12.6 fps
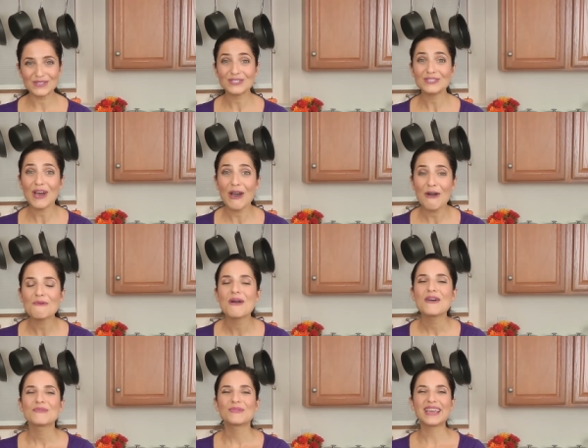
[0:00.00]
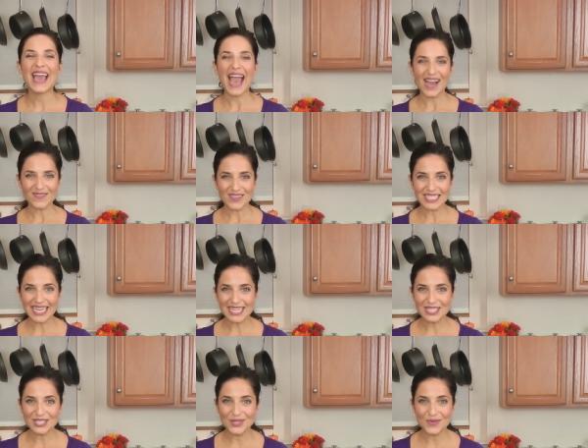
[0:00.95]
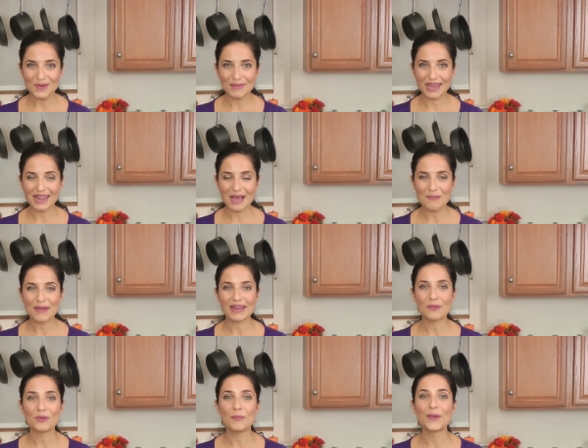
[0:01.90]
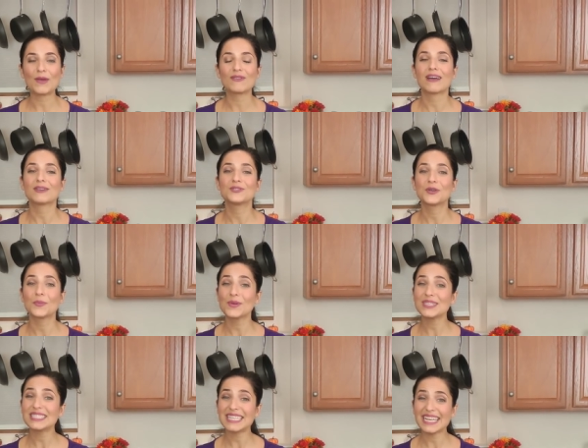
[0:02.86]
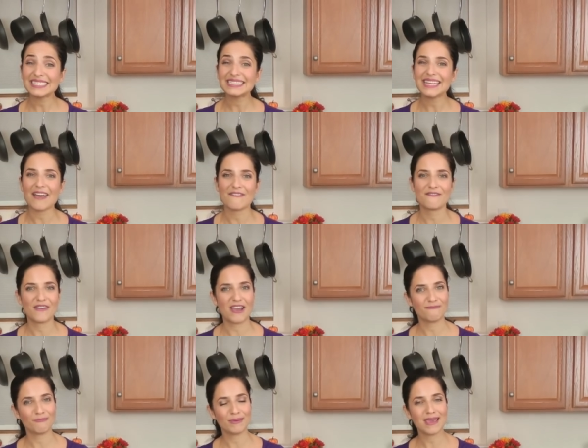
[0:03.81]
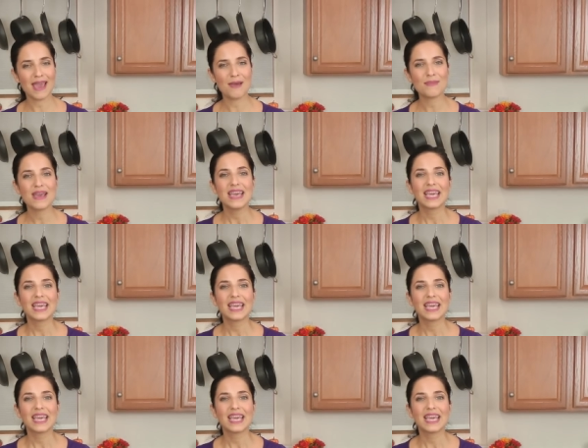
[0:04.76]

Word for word: So we have decided to do a meetup and it will be on October 6th at 5 p.m.